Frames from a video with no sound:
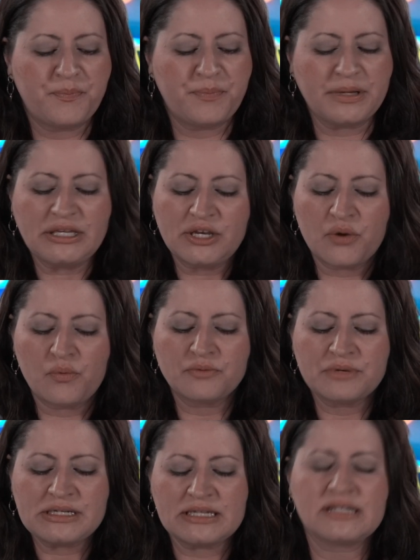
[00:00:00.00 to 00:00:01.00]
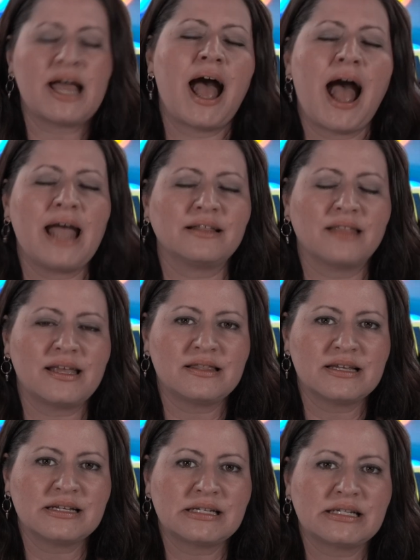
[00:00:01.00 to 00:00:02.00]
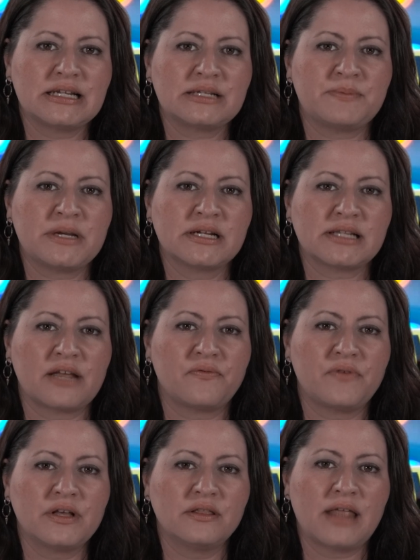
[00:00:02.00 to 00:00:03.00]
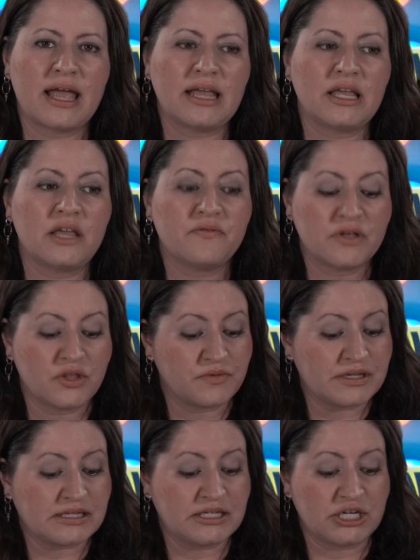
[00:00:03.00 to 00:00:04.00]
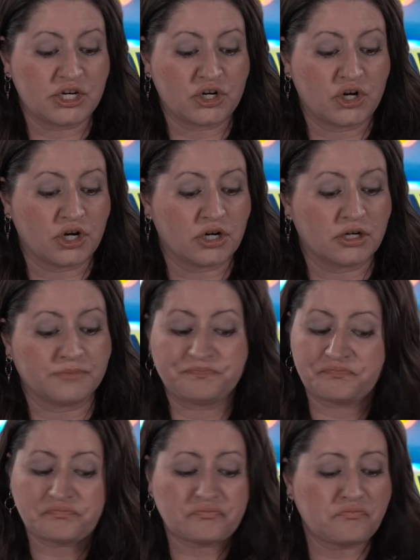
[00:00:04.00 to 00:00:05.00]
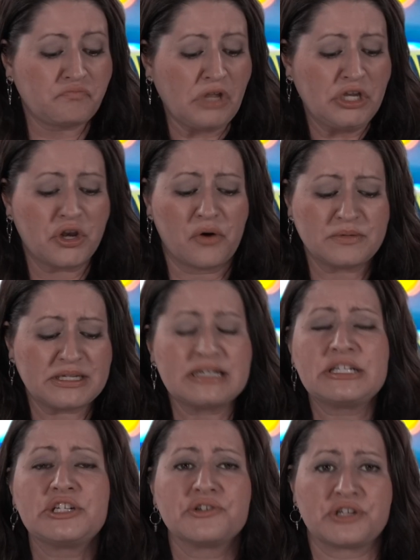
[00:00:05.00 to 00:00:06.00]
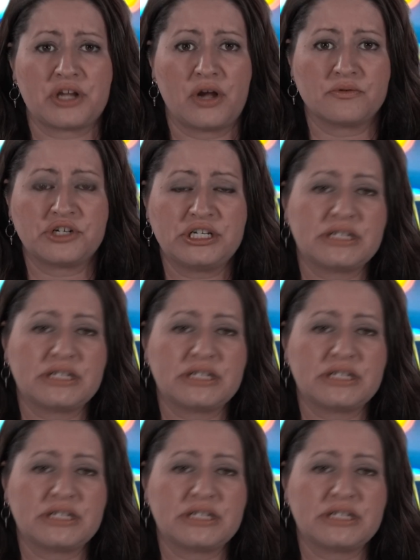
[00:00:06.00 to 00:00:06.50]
But you know, one reason to highlight this is because I feel like, even though this did occur, you know, 6 years ago, she